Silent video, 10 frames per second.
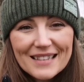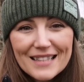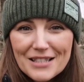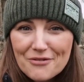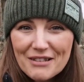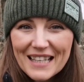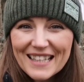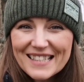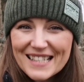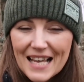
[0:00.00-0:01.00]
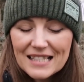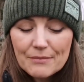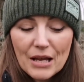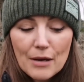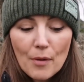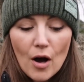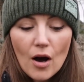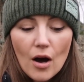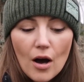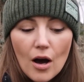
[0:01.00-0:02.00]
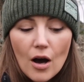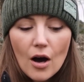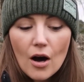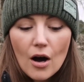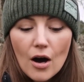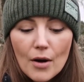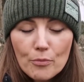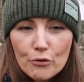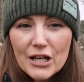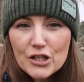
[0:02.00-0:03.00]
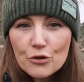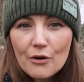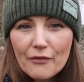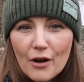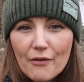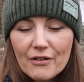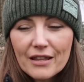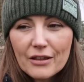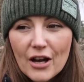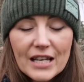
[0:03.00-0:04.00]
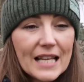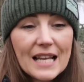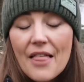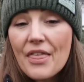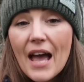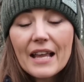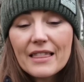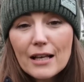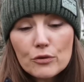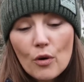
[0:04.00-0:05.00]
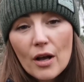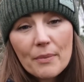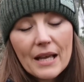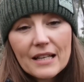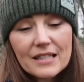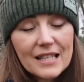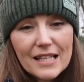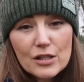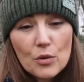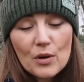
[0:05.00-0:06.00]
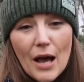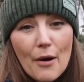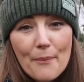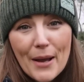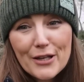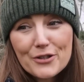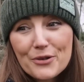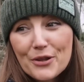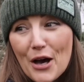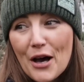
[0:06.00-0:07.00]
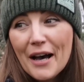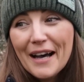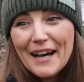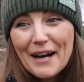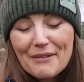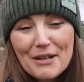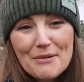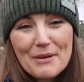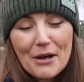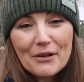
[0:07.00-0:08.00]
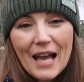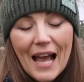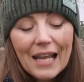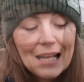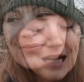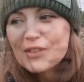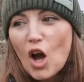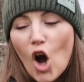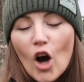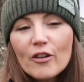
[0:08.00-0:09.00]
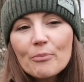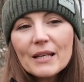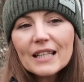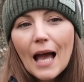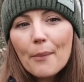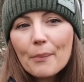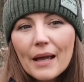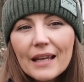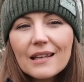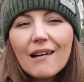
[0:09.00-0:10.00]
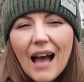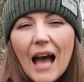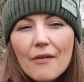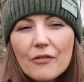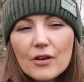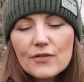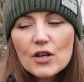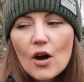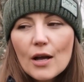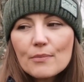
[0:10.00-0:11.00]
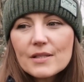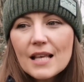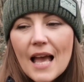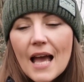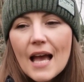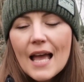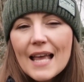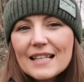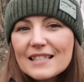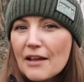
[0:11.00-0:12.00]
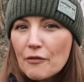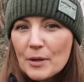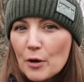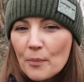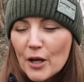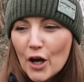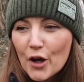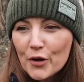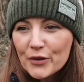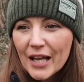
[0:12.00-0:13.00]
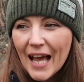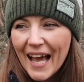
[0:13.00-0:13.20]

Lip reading: this is really going to test me, but I'm pretty sure I've got everything that I need. And hey, that's why I'm here, to test it all out and make sure that I'm going to be okay. I've been camping a handful of times. It's never been on my own,